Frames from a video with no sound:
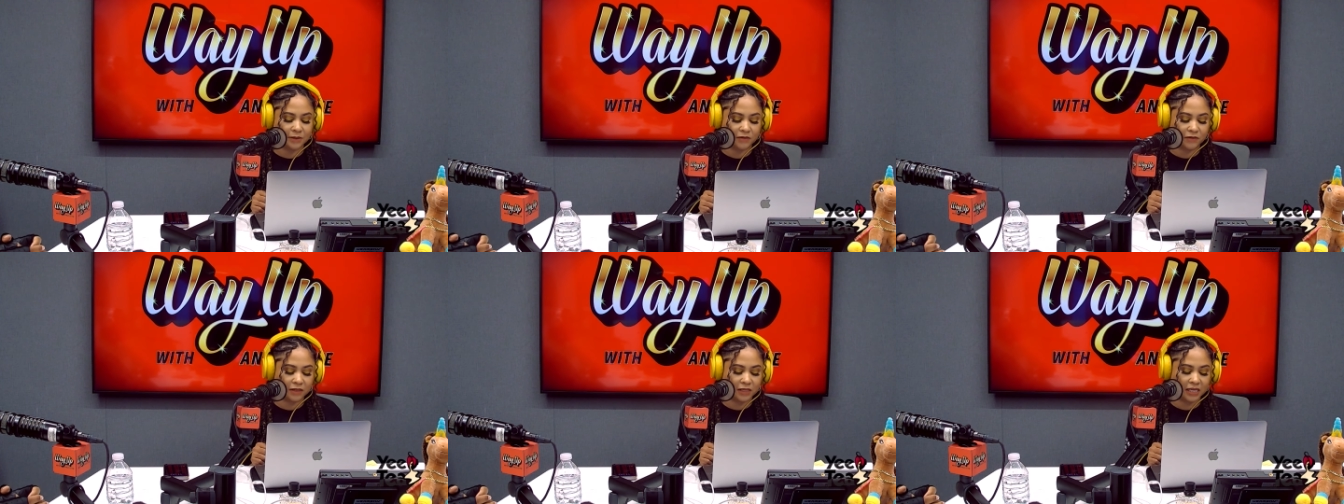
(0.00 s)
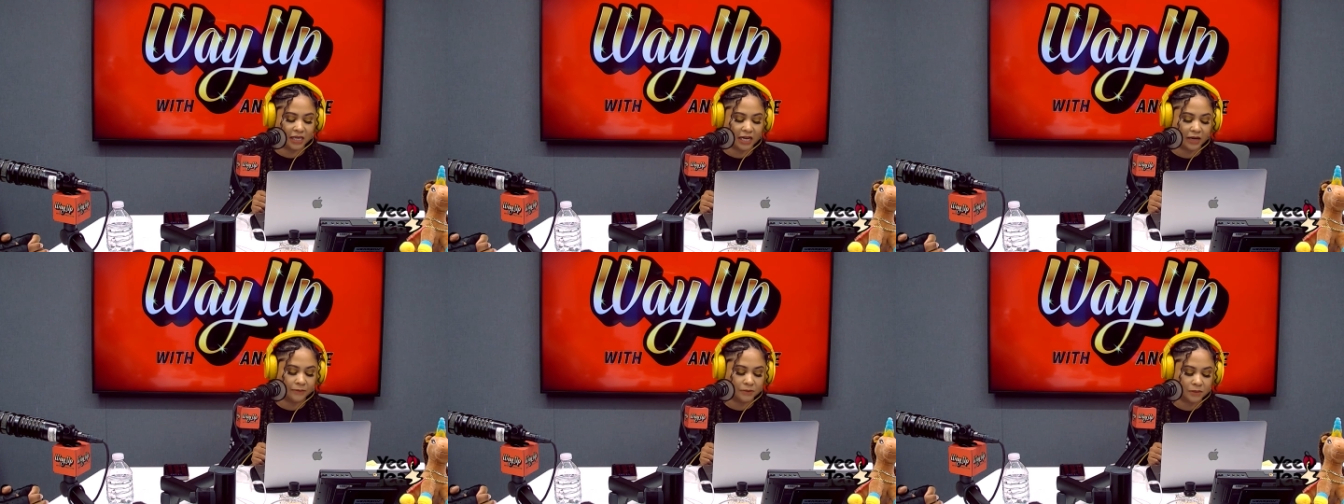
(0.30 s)
It really
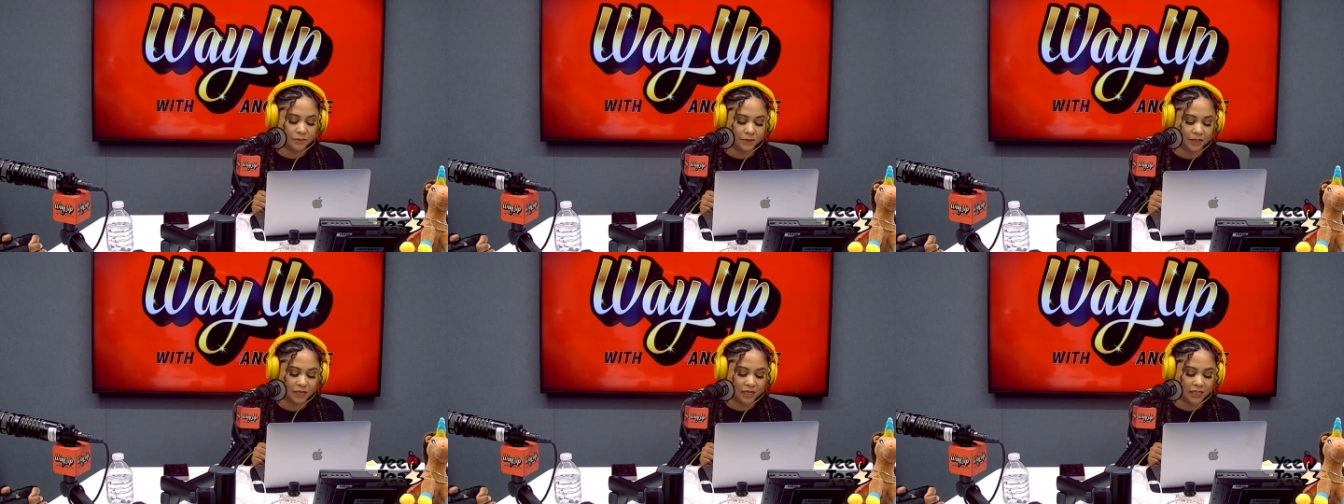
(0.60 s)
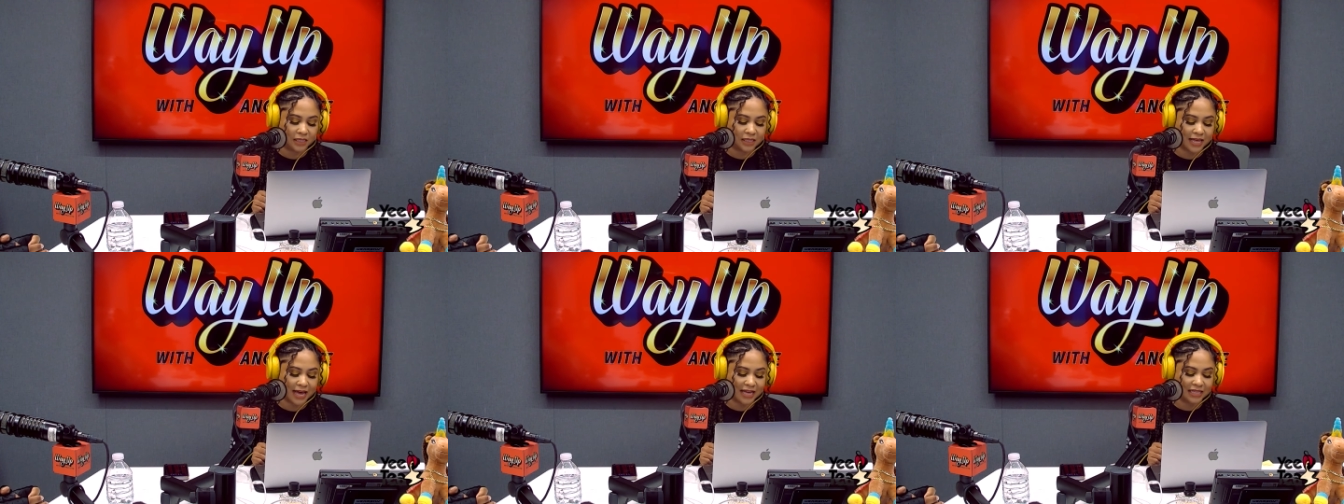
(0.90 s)
helps me a
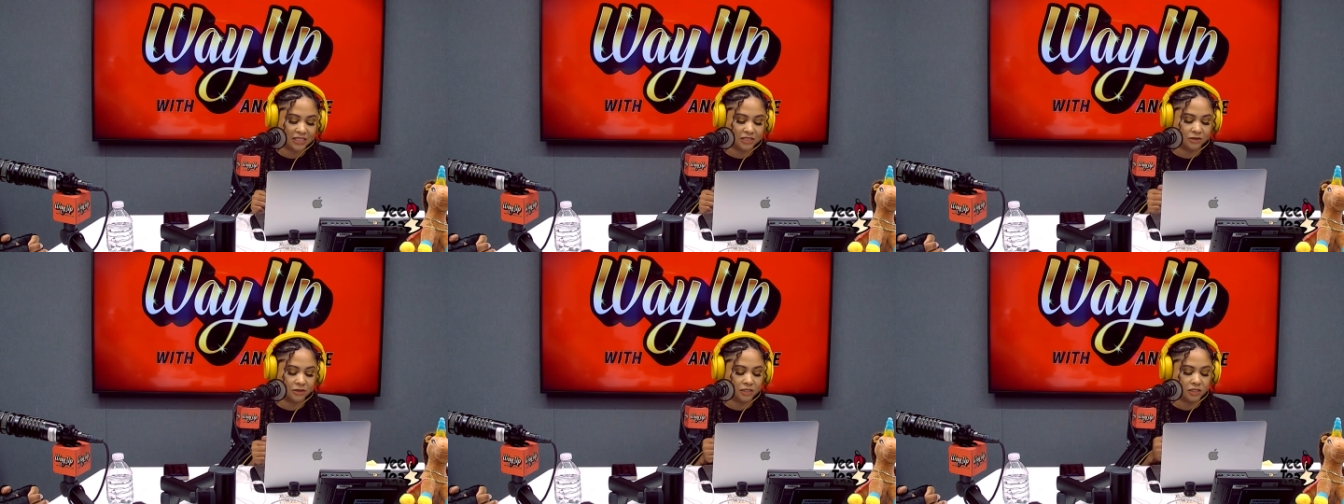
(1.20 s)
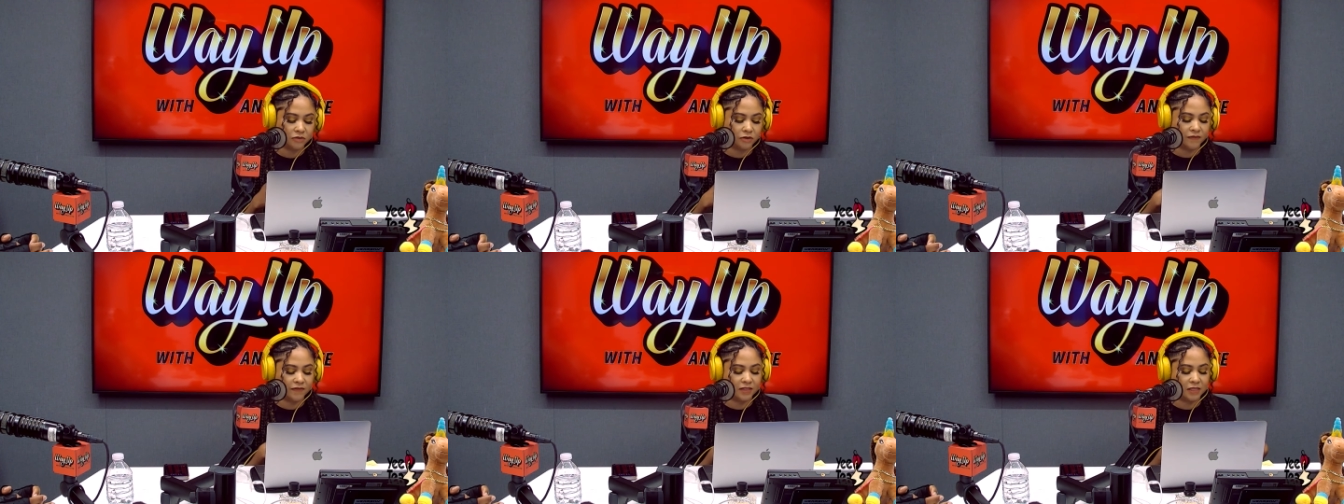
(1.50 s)
lot. So he's
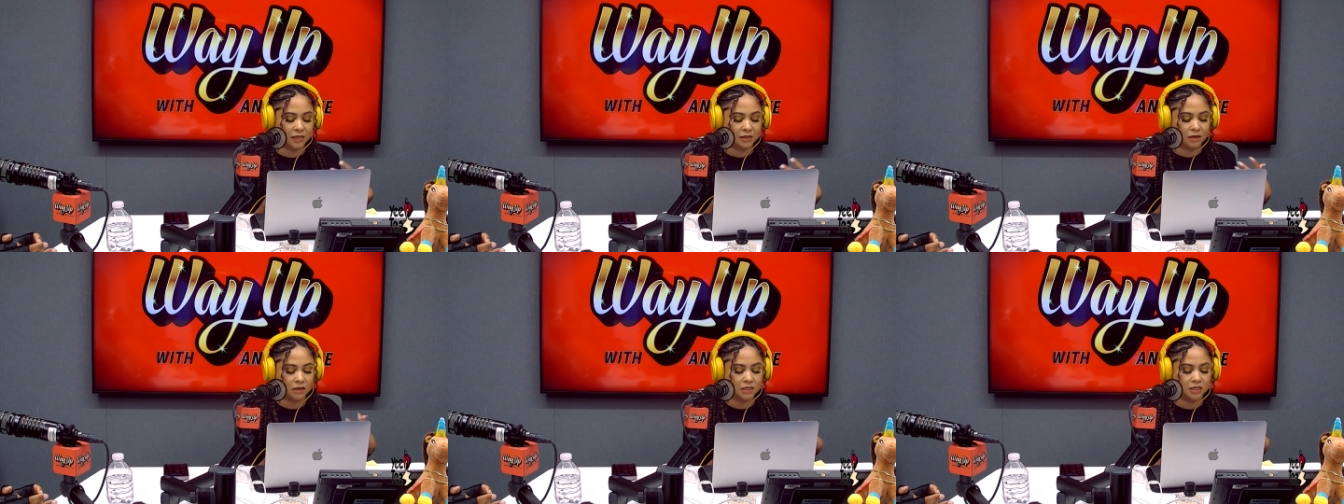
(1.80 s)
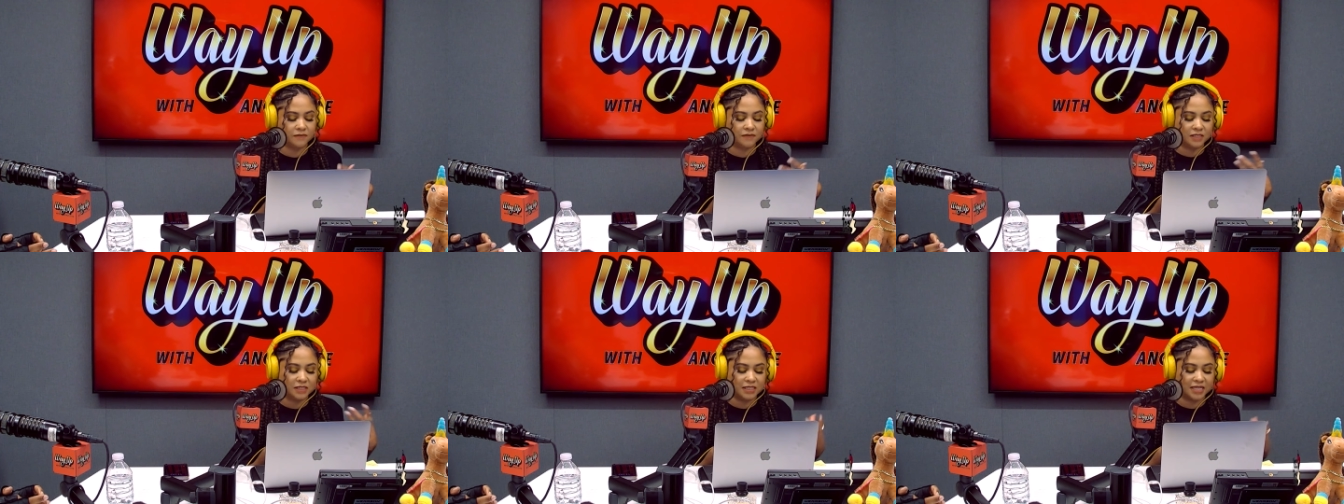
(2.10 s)
grieving the loss
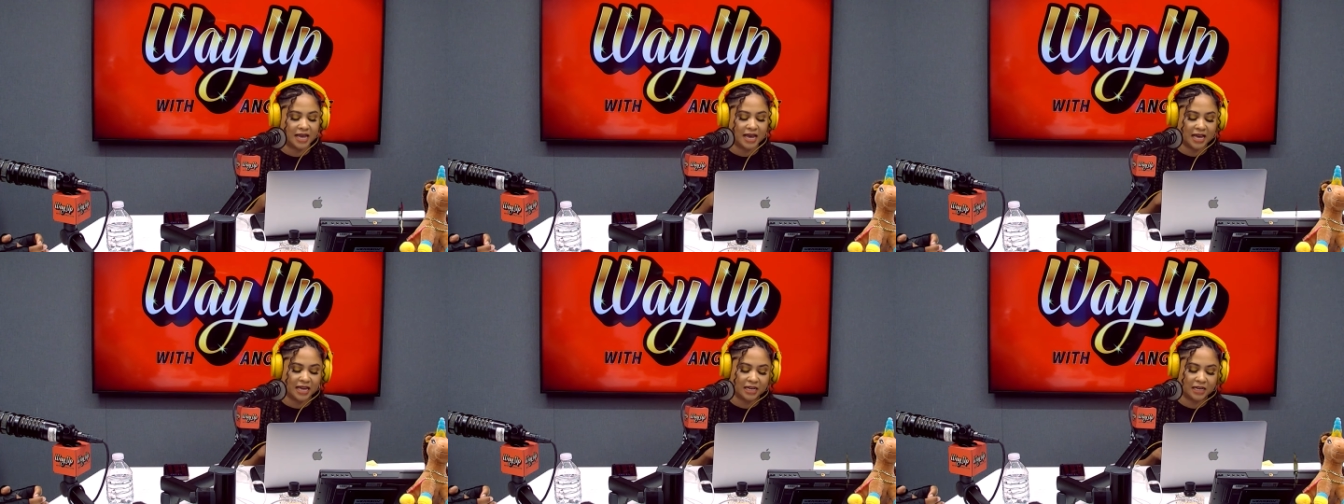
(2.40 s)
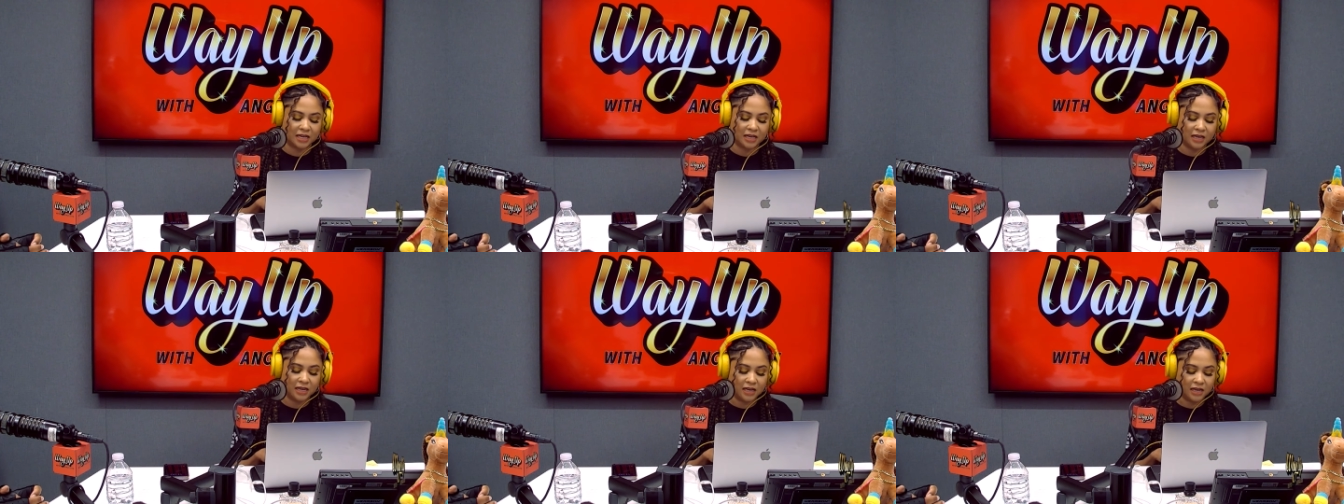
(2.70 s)
of his dad
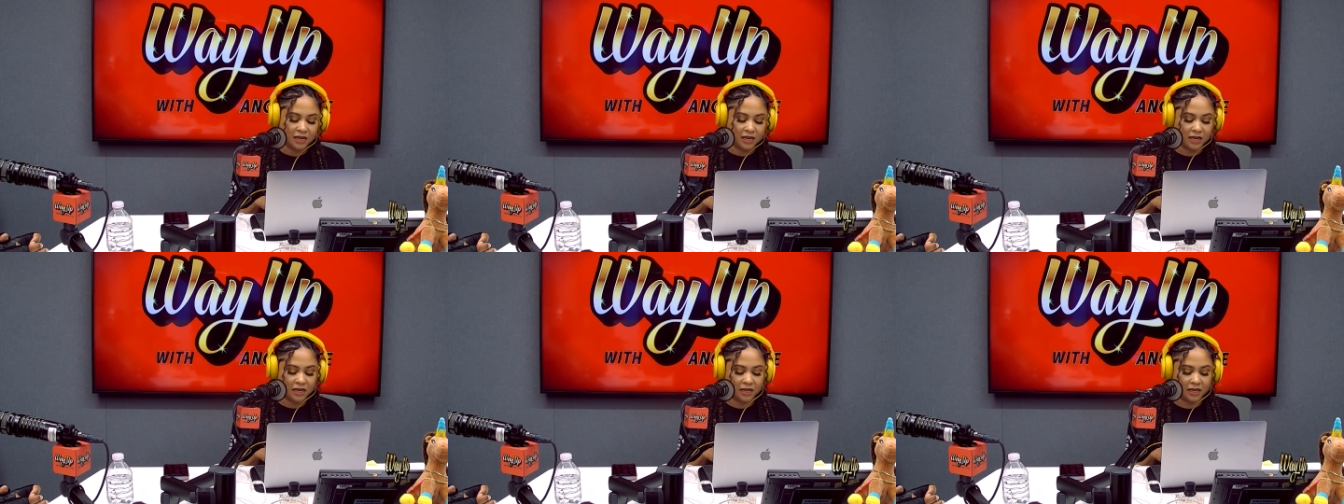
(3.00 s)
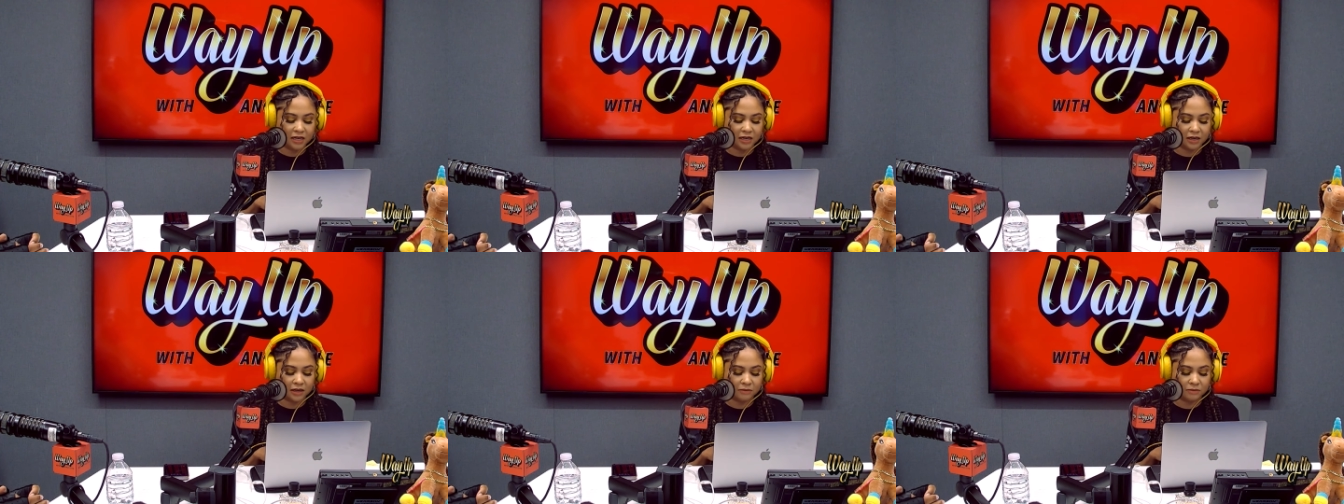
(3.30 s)

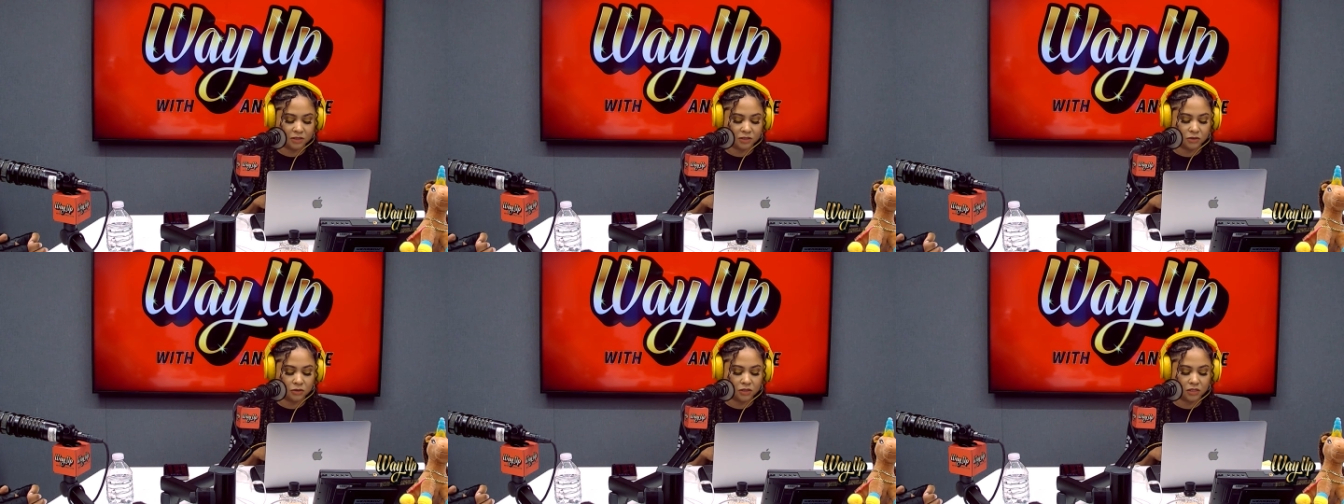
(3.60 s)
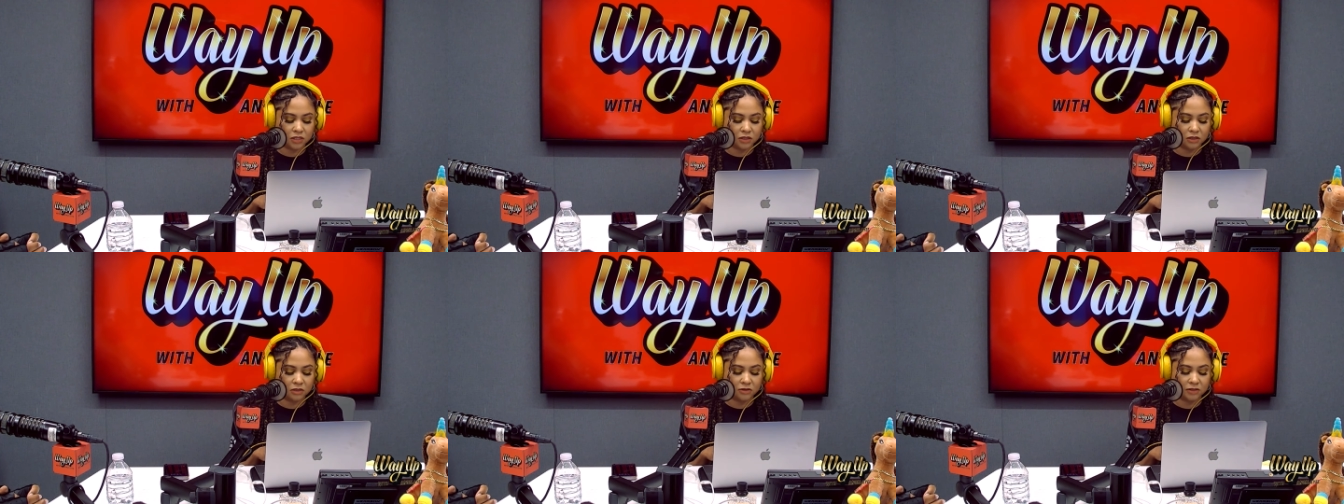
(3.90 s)
and um, two
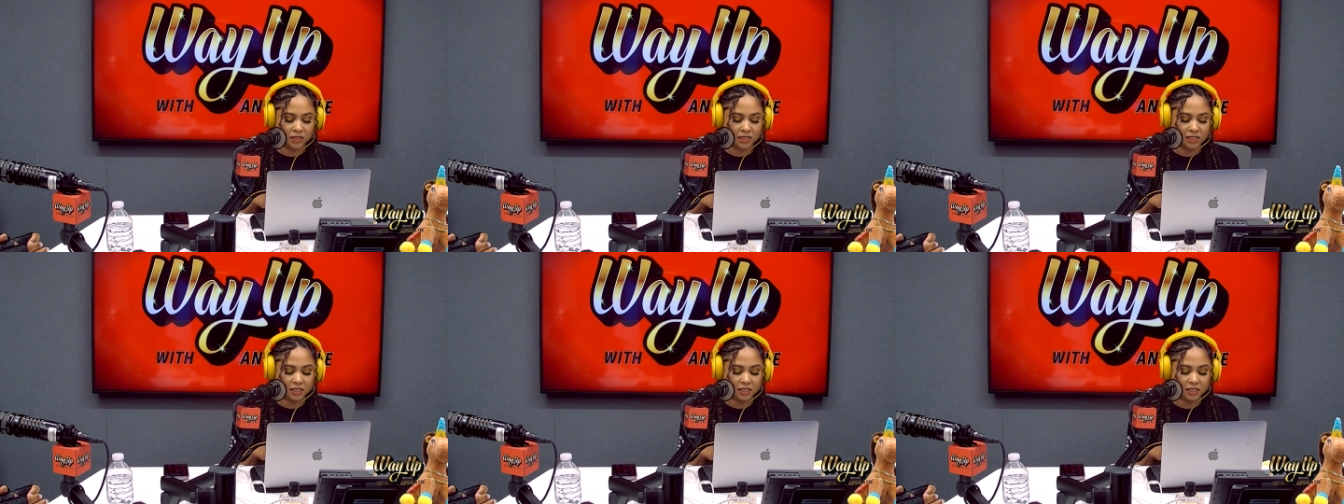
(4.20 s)
children.